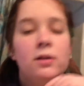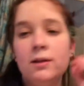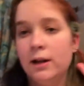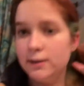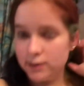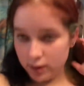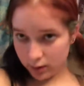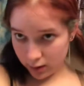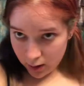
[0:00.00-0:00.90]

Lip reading: Not as good.